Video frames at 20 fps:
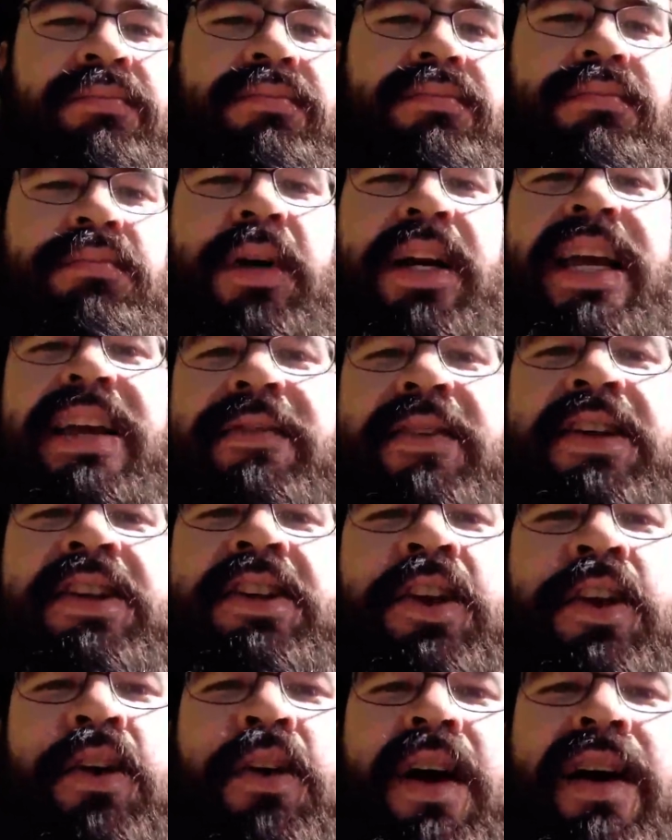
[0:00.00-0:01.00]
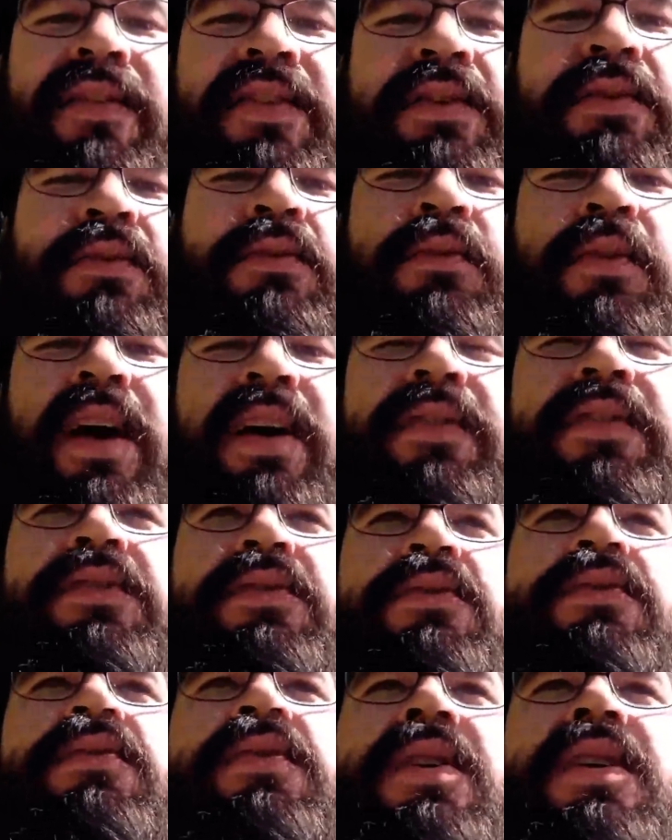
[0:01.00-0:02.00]
But even, if
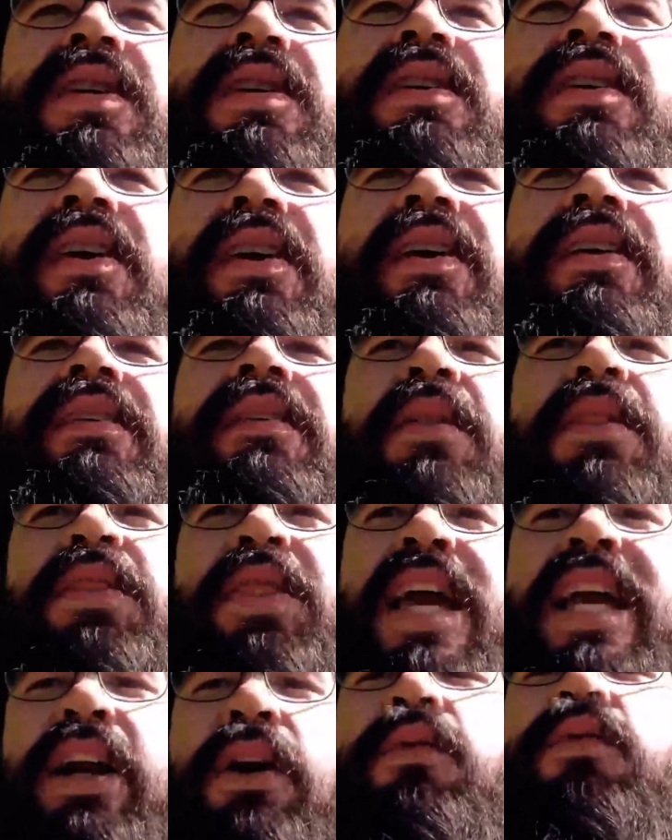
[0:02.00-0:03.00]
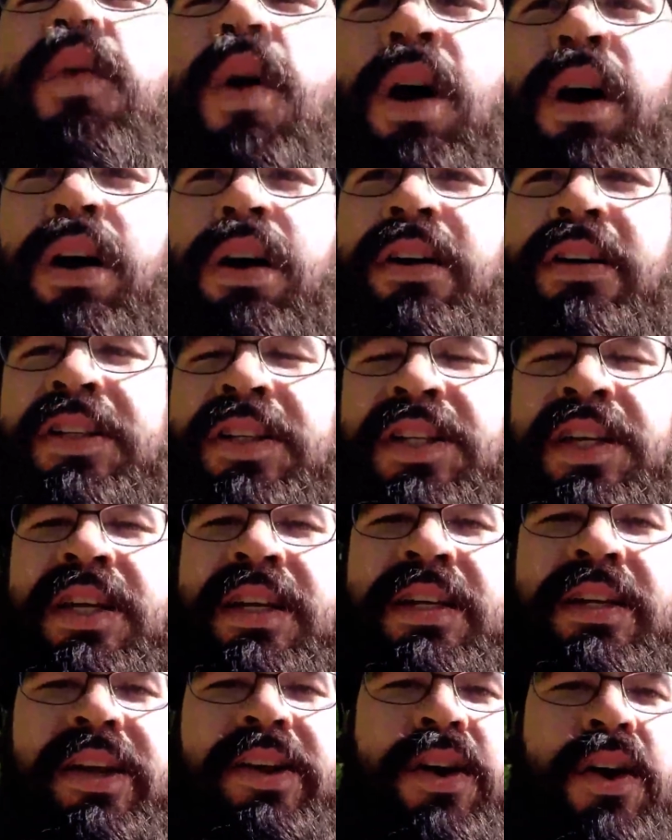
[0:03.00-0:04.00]
you think words,
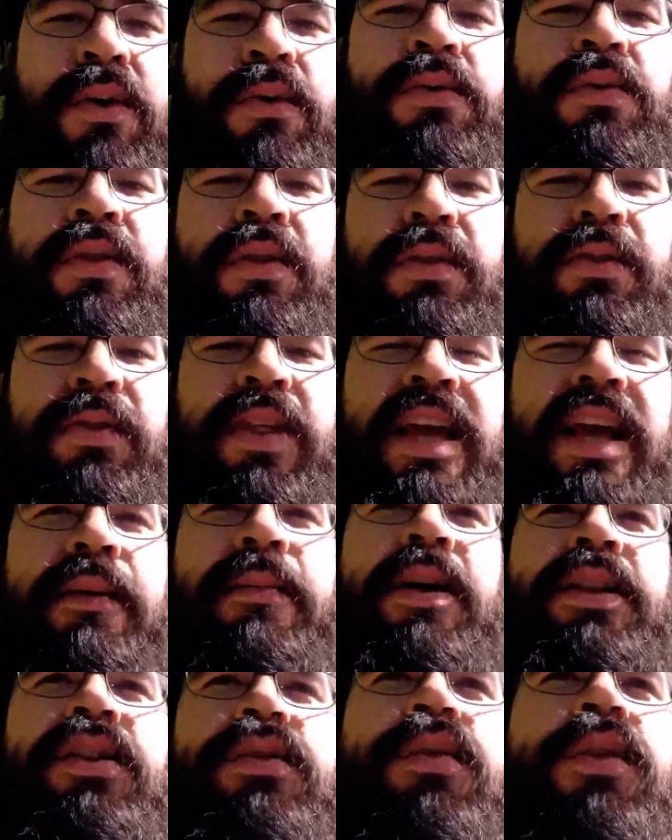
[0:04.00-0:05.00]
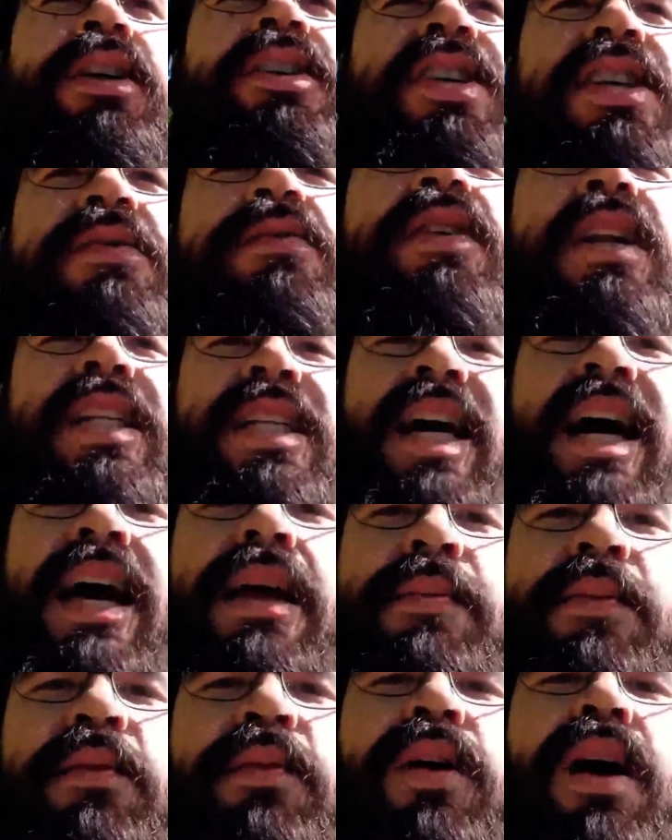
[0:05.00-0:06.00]
think about the words that you want to
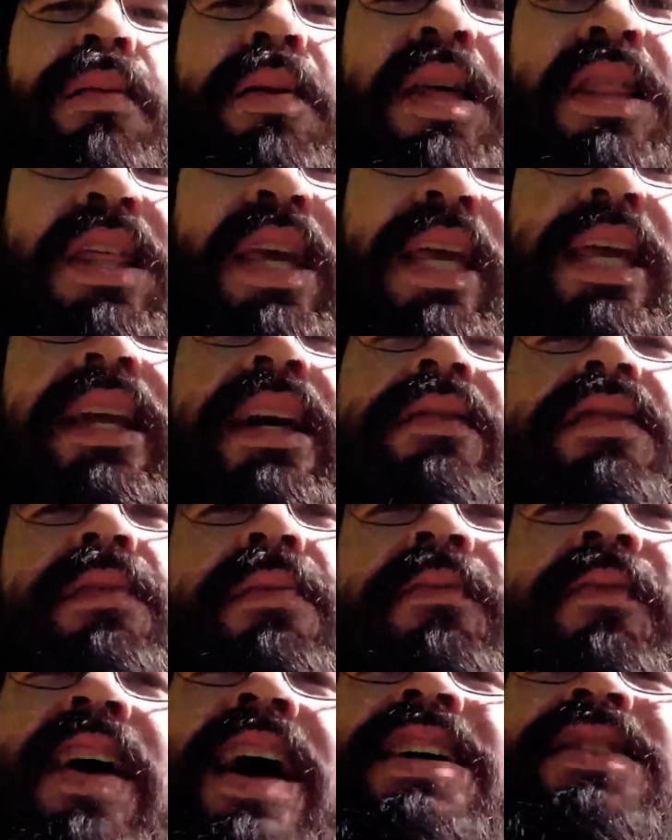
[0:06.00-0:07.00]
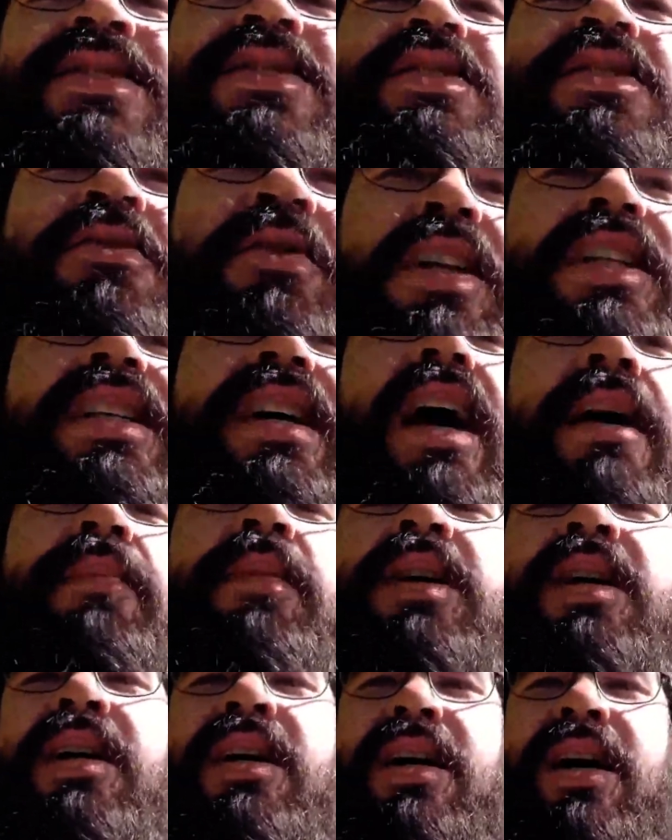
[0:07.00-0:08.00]
type, you're probably thinking of them faster than you can type,
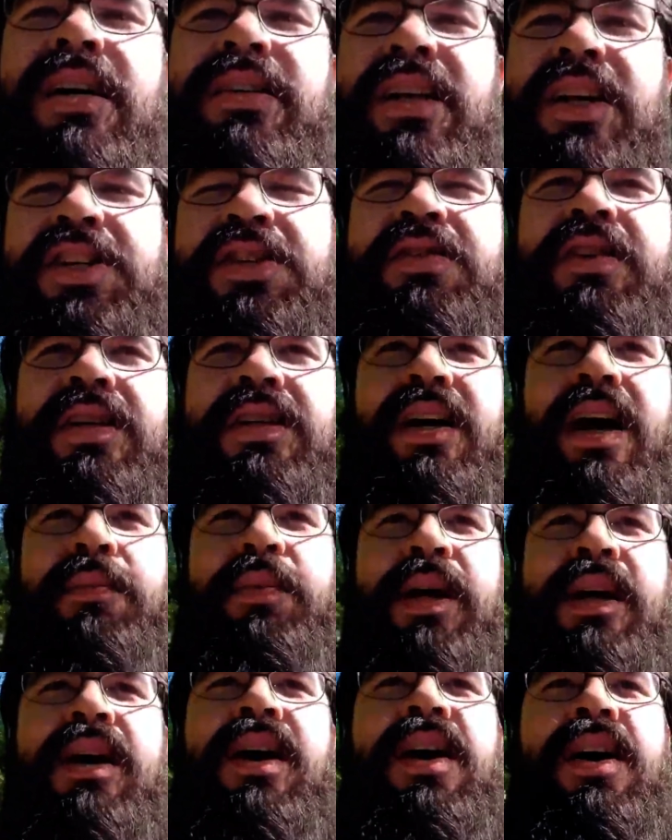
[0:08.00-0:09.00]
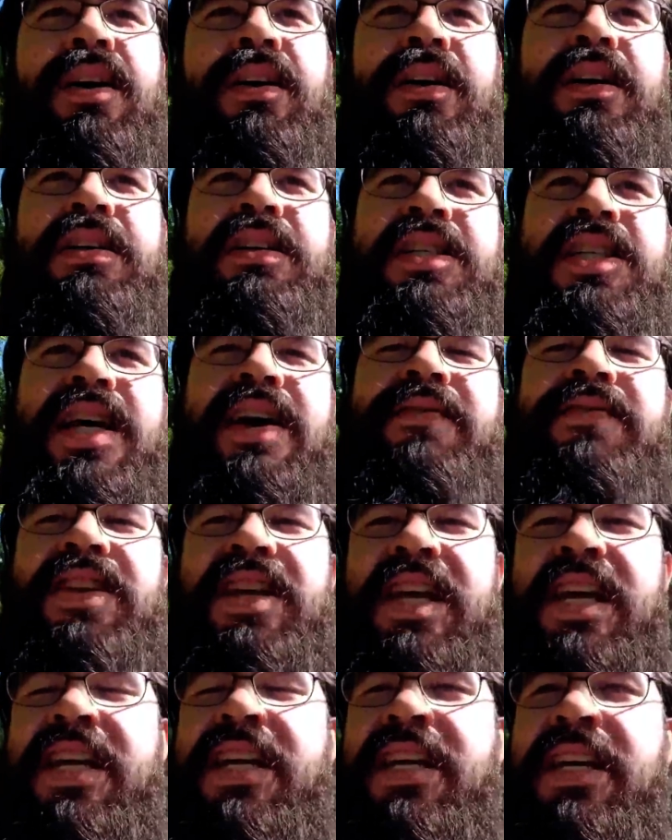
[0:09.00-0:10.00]
unless you can type like
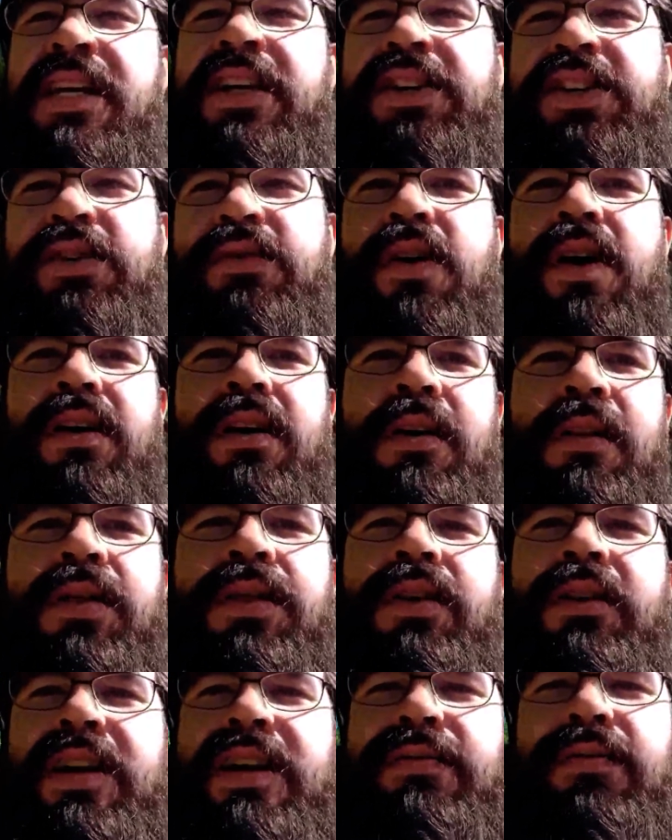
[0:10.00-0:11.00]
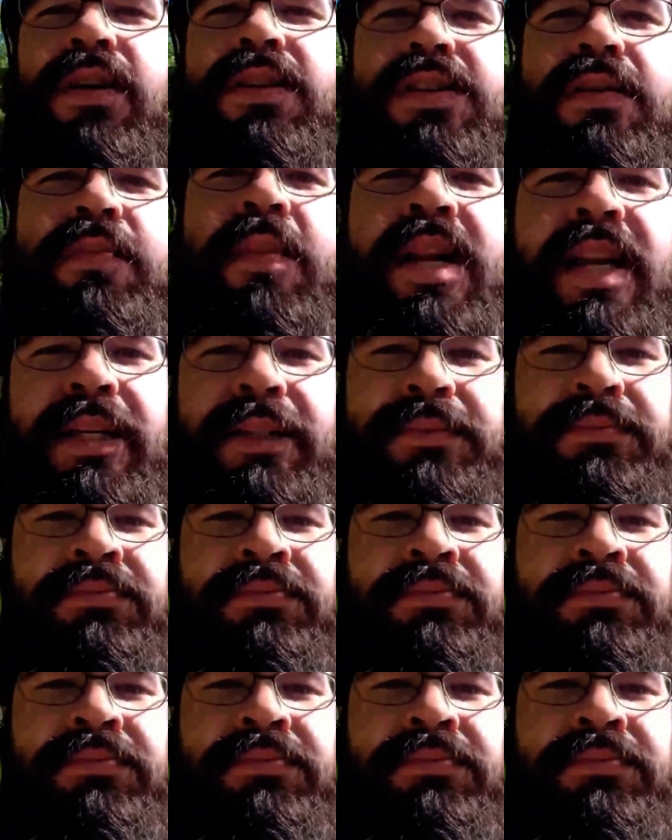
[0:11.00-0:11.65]
170, 230 words a minute.